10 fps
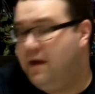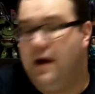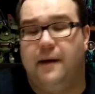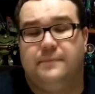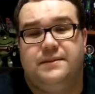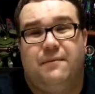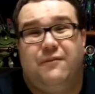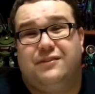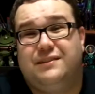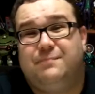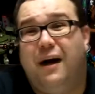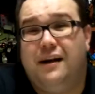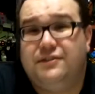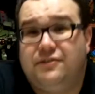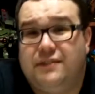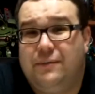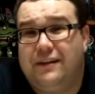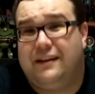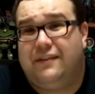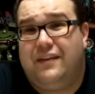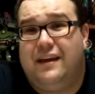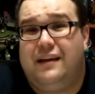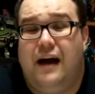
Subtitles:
Some of our sponsors I would like to thank,